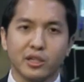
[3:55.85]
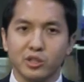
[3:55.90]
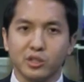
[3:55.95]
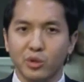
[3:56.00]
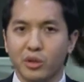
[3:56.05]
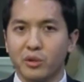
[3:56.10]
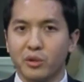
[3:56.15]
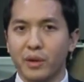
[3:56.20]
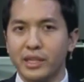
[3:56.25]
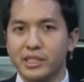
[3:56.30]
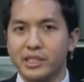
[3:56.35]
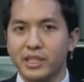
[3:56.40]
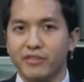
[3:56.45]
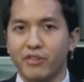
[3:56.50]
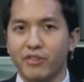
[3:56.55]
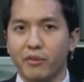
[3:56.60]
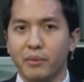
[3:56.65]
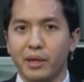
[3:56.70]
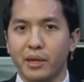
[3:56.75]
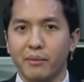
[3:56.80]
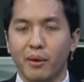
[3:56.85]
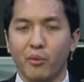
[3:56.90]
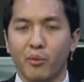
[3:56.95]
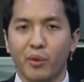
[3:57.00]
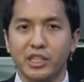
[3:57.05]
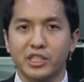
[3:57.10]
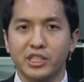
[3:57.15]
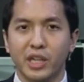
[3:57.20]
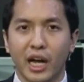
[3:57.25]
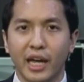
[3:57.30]
too aggressive, a minimum
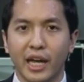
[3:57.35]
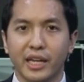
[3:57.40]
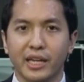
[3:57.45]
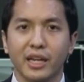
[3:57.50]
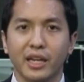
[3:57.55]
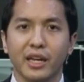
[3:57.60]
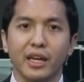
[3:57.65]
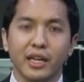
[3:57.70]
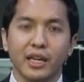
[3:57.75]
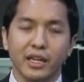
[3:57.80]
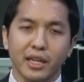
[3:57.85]
wage hike,